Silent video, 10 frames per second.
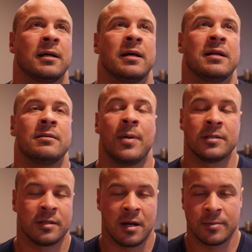It
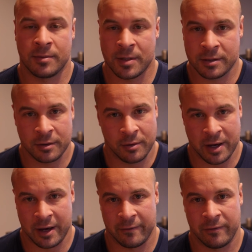depends on how much muscle you
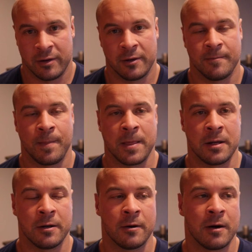have. You
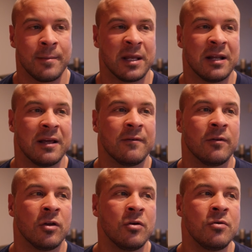know, I mean, if
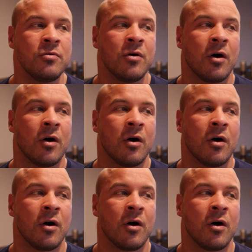you